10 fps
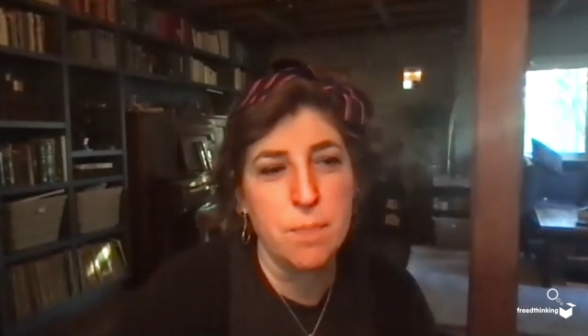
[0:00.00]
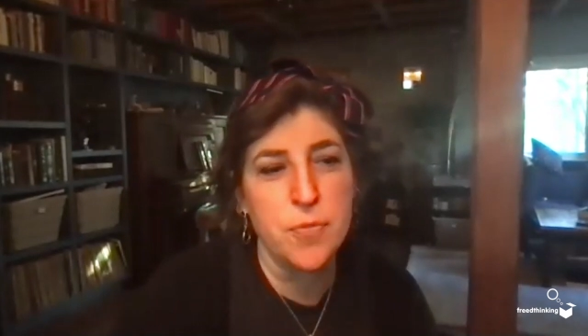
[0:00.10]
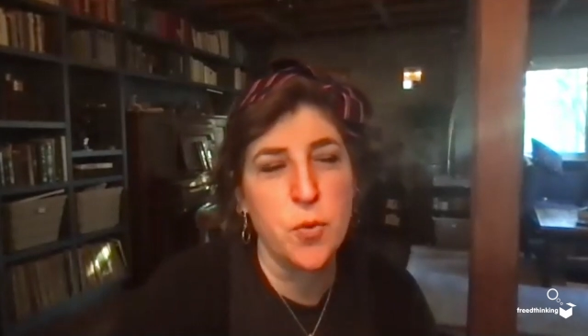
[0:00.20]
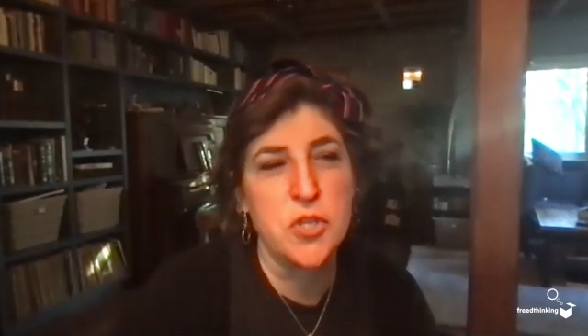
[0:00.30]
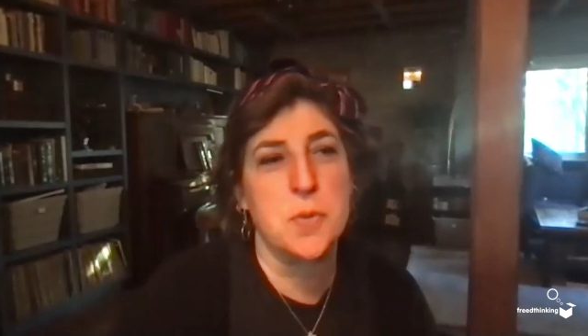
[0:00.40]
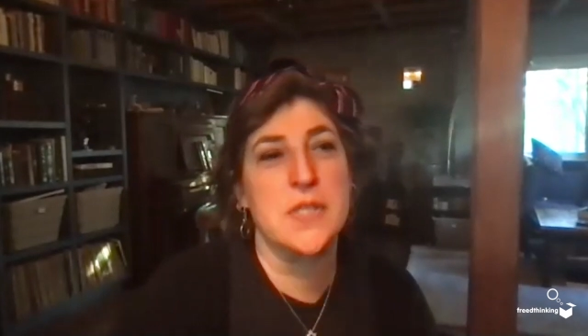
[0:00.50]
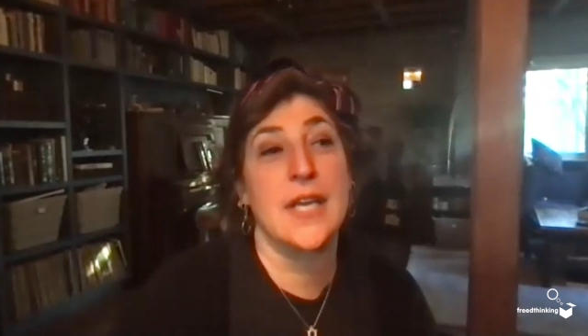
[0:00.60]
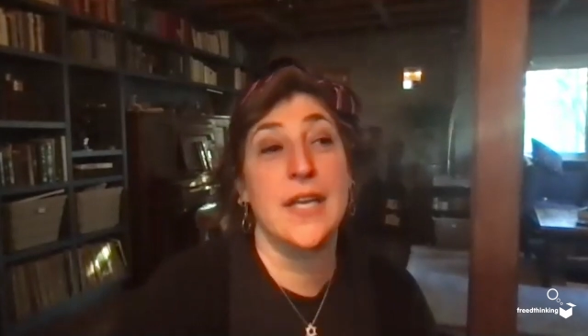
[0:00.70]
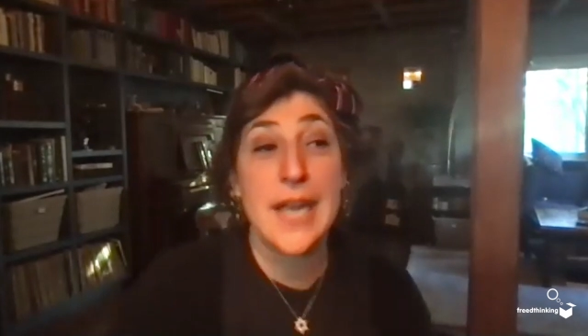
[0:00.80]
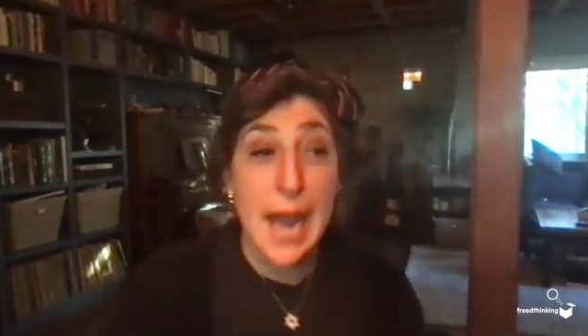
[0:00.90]
which
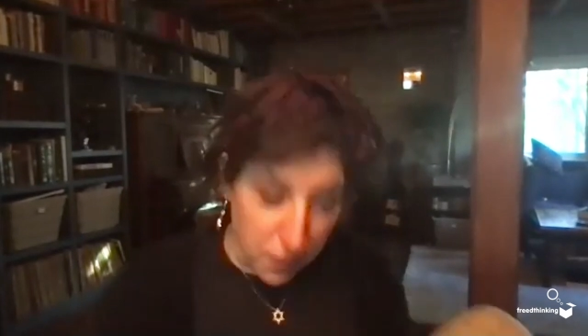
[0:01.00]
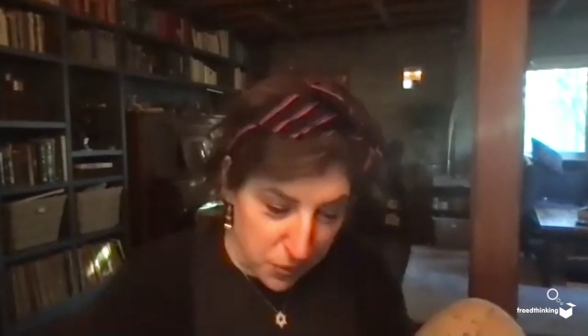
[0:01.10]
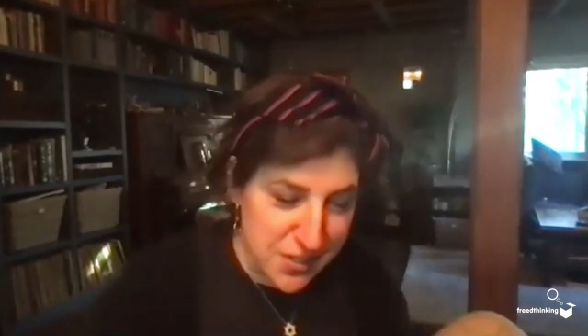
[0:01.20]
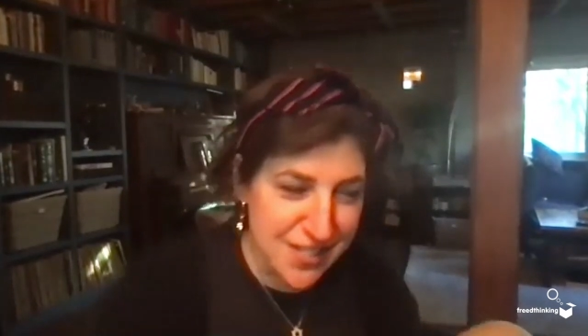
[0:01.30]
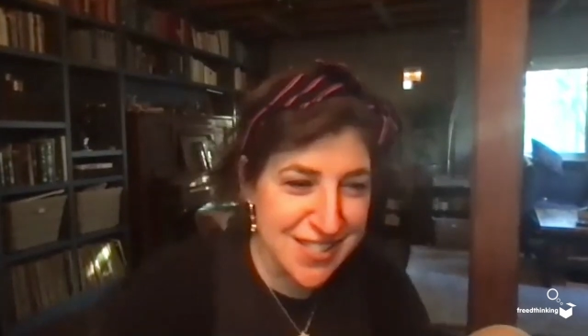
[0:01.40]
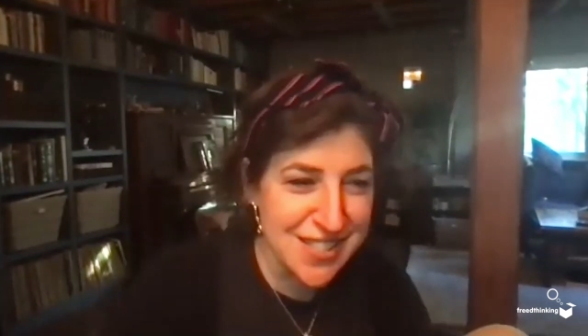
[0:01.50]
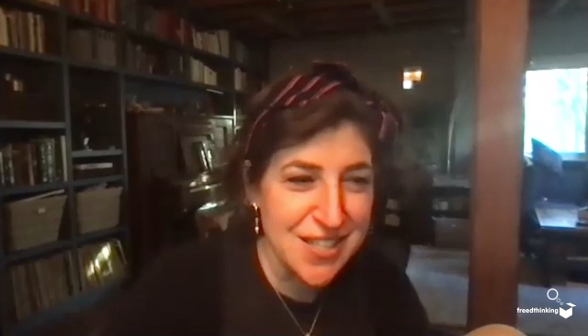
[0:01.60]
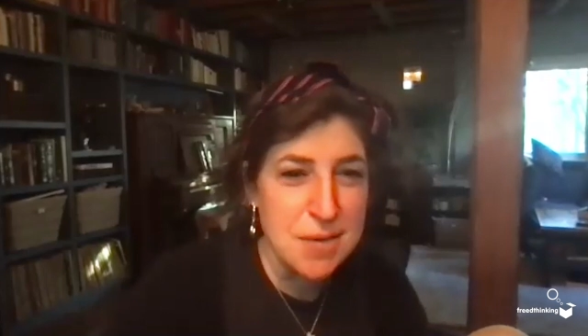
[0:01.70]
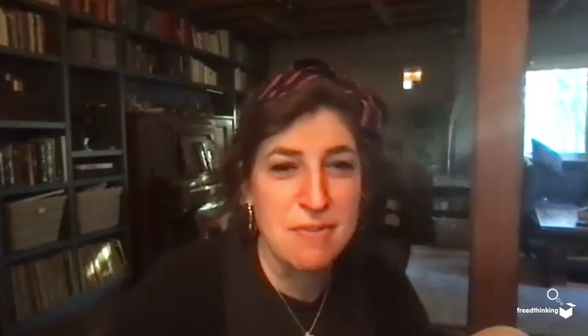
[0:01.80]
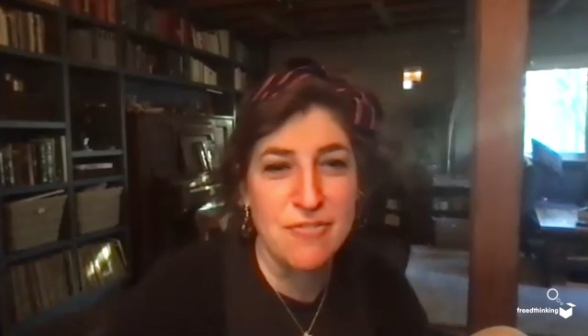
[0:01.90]
was announced
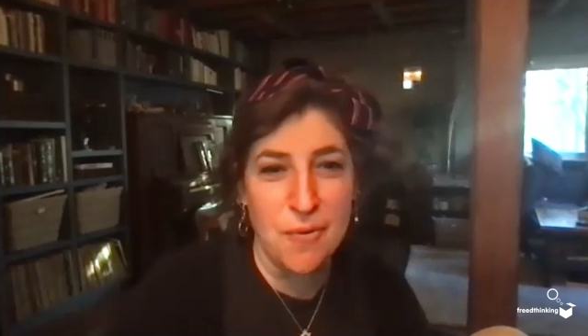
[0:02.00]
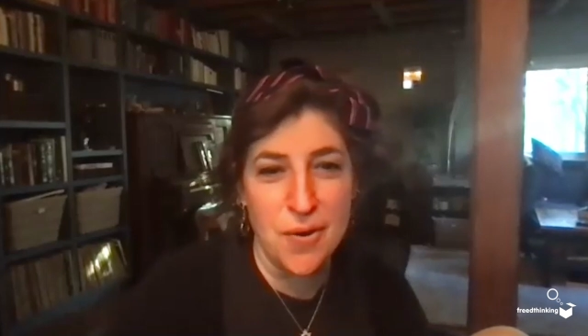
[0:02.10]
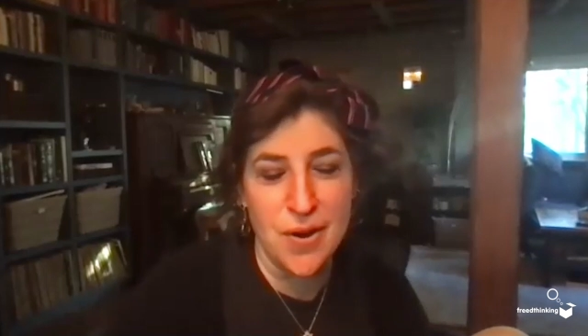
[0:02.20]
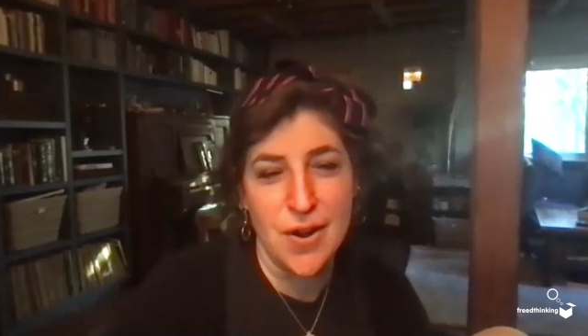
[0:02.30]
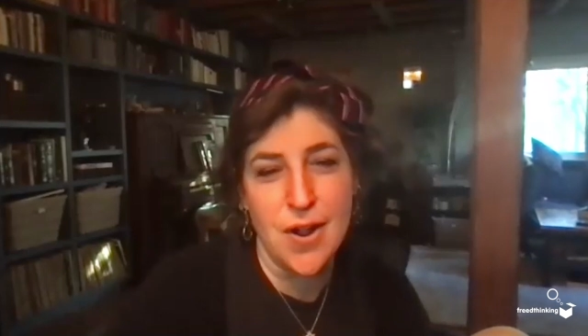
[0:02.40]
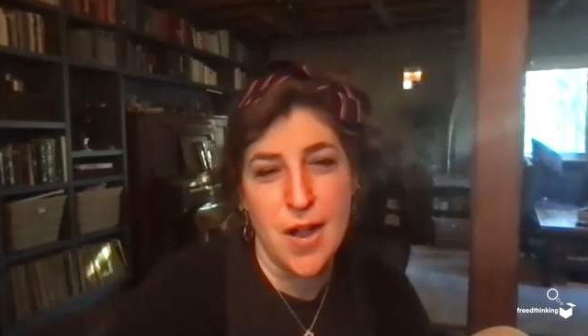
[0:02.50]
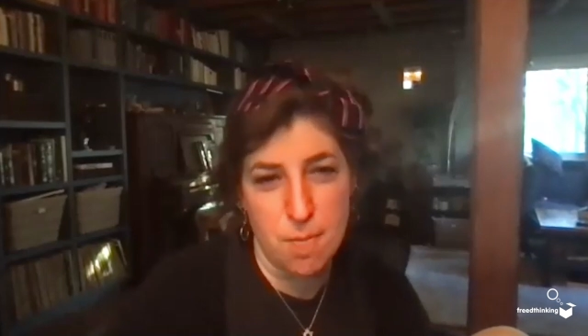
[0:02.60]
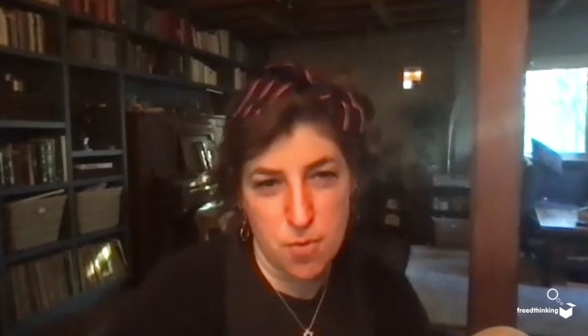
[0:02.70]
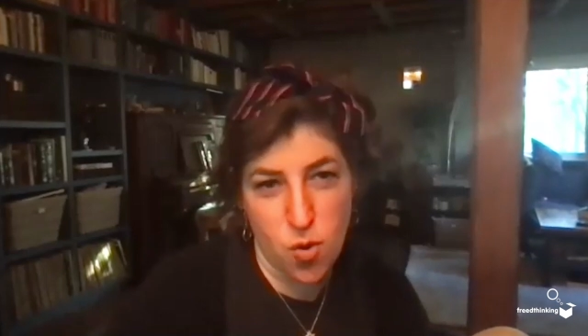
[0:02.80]
before